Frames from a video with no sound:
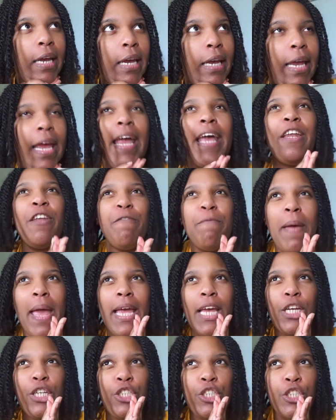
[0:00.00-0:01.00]
Yeah, end of
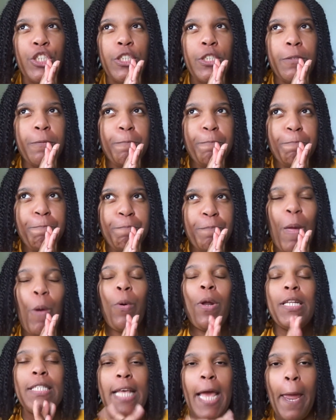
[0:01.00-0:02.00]
May-ish, I
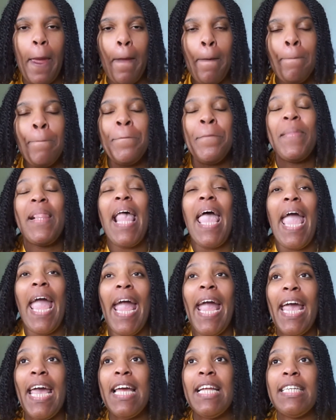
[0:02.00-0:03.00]
want to say.
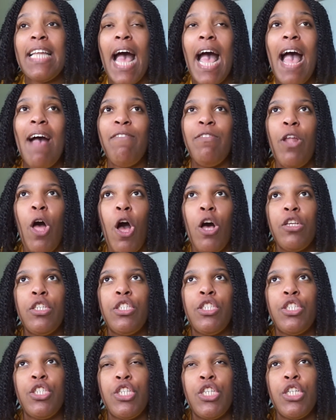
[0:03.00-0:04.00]
And I have
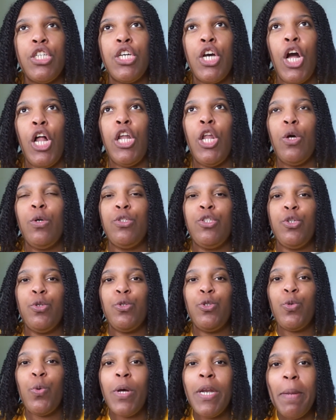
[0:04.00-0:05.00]
lost close to
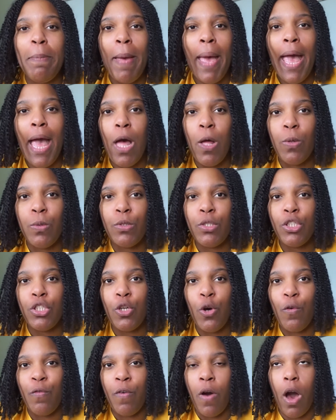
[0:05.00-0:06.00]
20 pounds
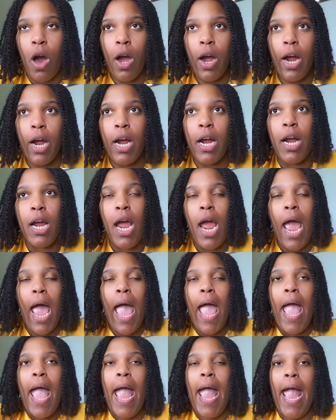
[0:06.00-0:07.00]
so far.
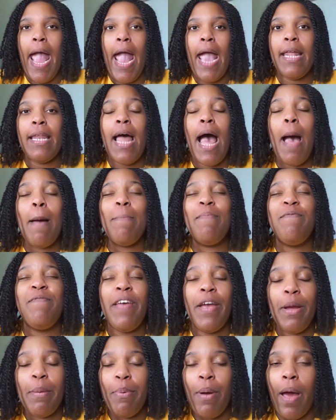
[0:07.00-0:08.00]
And I'm
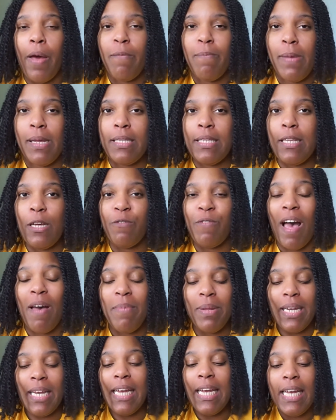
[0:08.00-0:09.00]
very proud of myself. I've
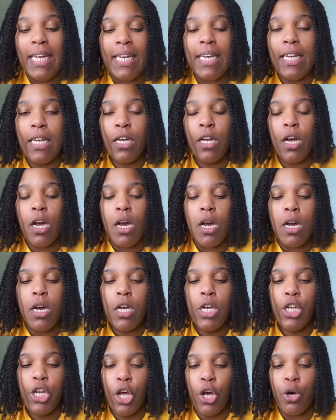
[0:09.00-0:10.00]
been eating,
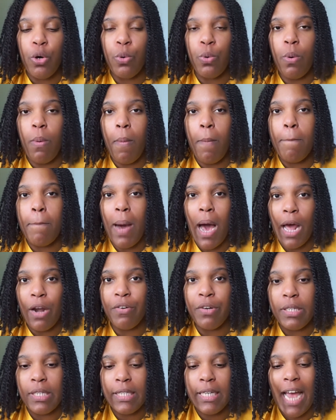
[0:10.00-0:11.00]
you know,
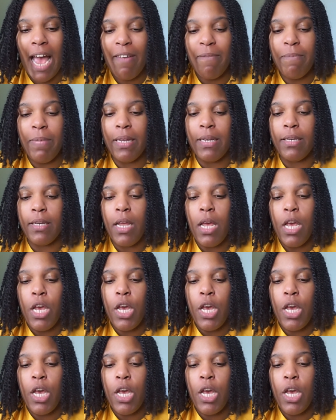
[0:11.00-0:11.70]
moderately. I've been